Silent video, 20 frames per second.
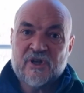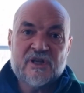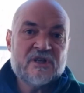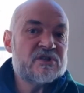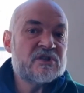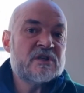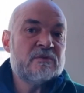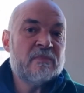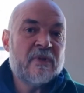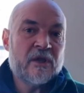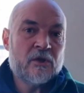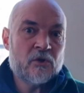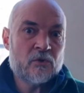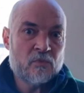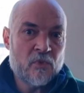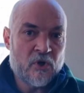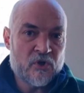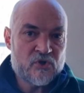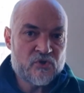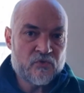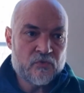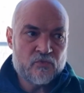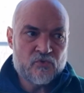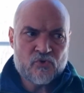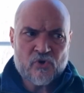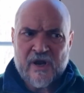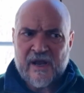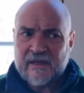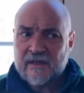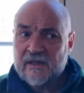you can easily make your mulch
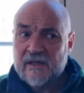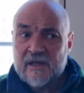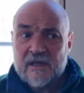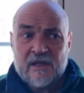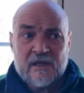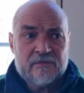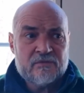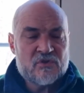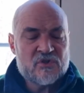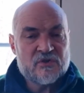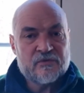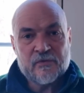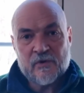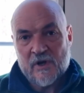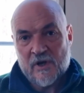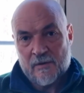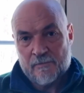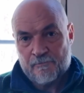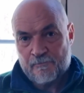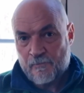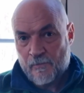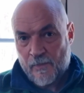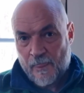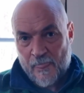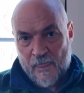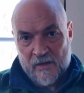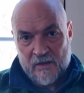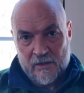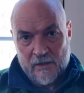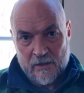from dried leaves, from
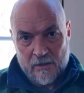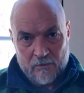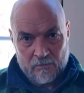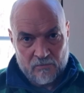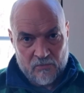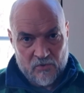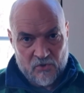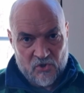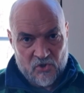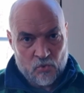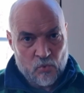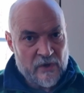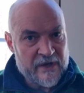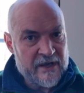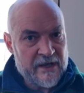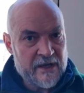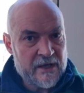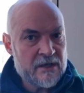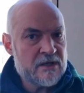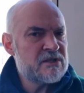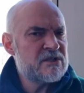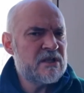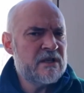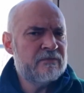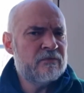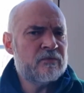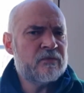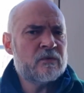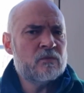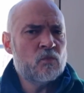twigs,
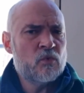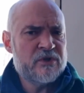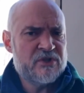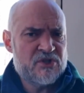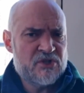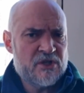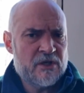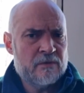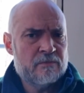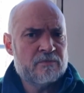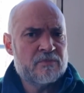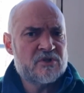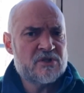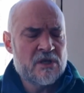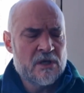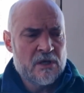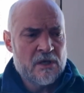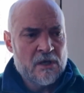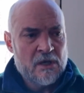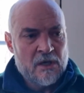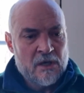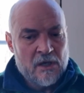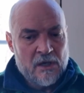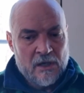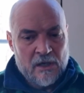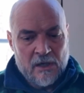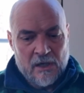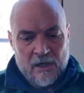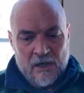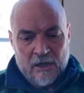even from wood chips.
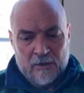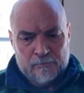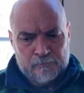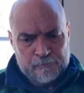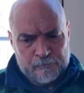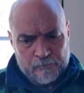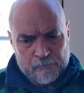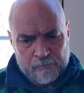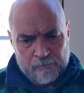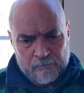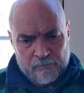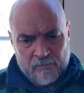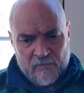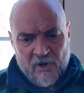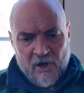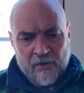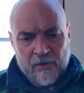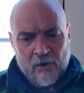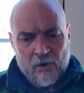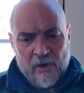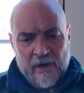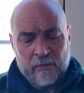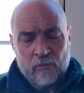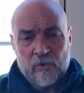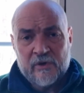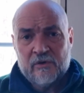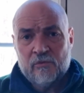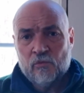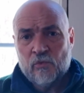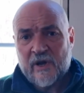Although I
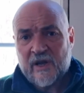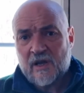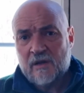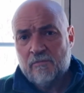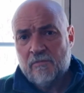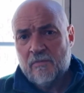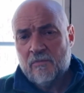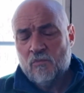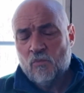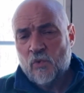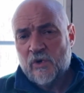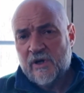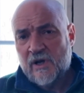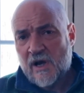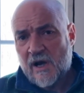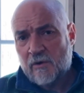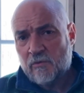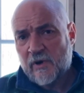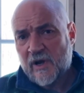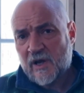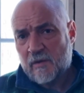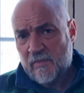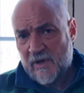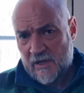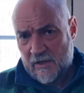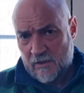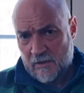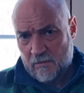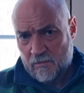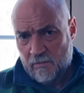would not
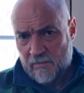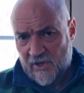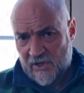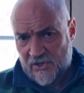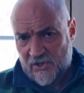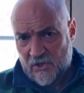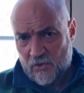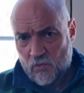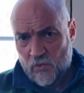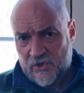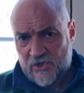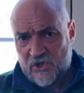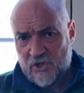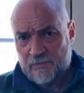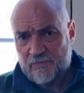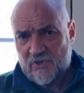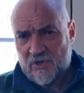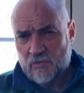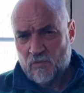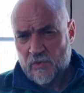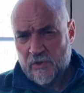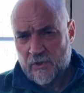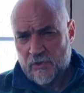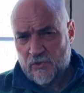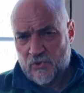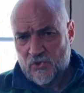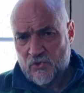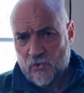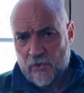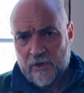recommend mixing wood chips in with
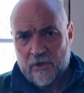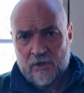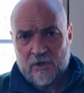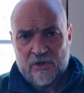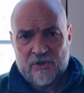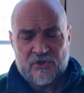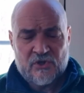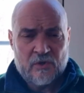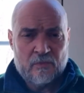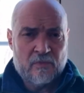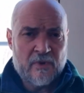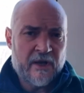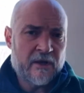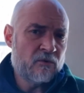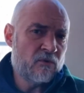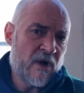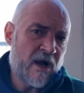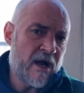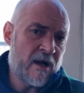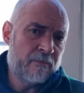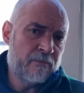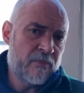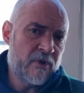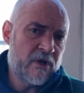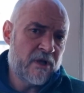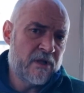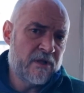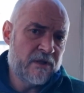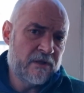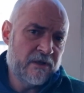your soil because it might rob
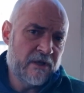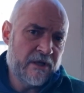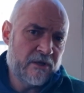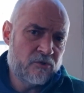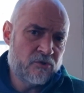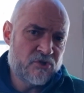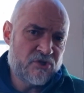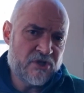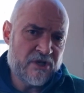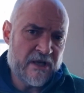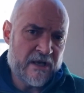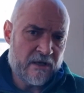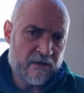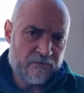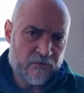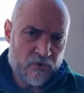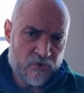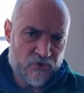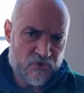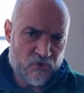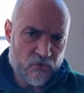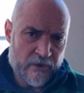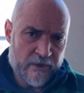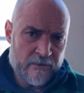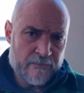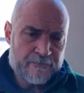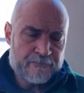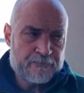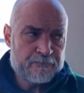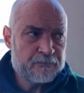the nitrogen out of your
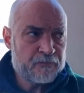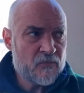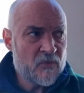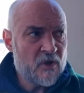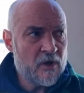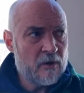soil.